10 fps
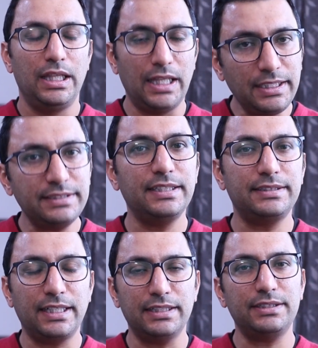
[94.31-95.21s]
Let's
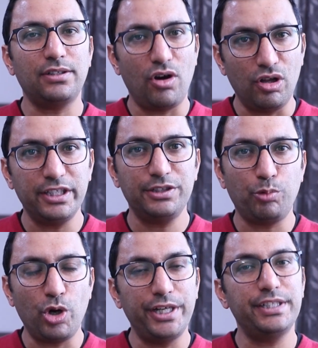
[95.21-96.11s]
discuss all these
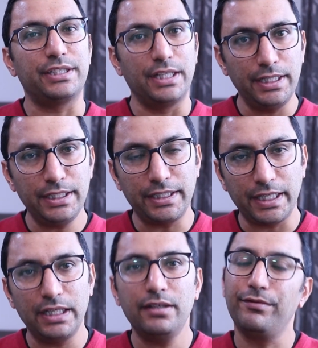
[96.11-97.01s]
points in
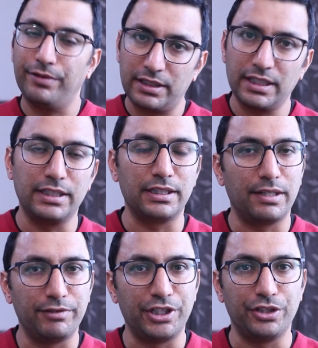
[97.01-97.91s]
detail further in
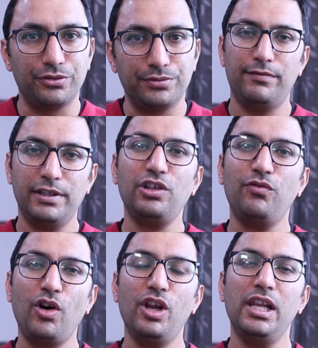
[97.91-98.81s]
the video. First
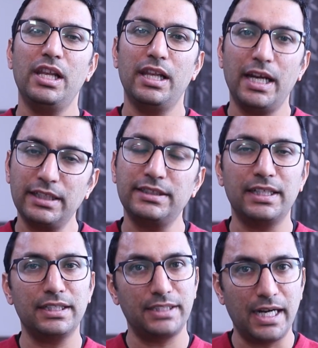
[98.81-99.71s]
of all, let us
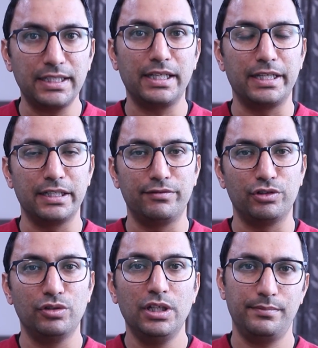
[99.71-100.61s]
understand the legal view.